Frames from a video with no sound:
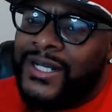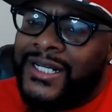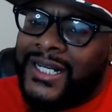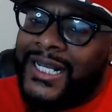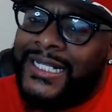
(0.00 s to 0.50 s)

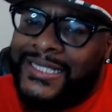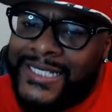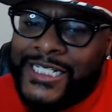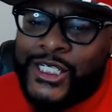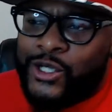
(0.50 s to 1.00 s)

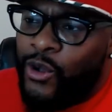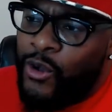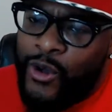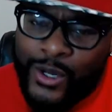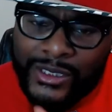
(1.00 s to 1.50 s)
this
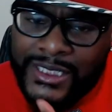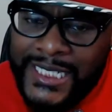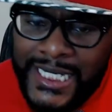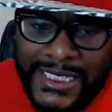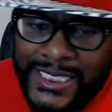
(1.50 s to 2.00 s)
all
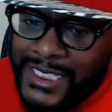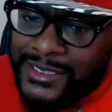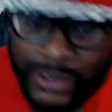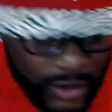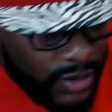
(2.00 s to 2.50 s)
leads
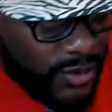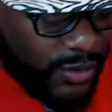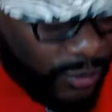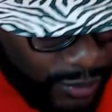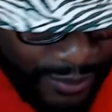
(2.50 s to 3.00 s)
into
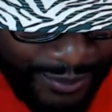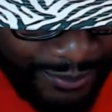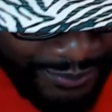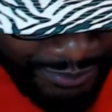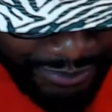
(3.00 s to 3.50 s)

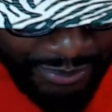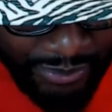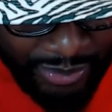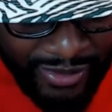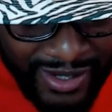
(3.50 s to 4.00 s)

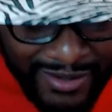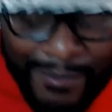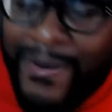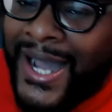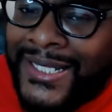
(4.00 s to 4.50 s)

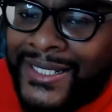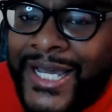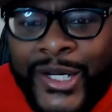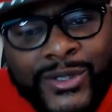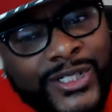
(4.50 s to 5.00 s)
my letter
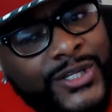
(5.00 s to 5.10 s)
to the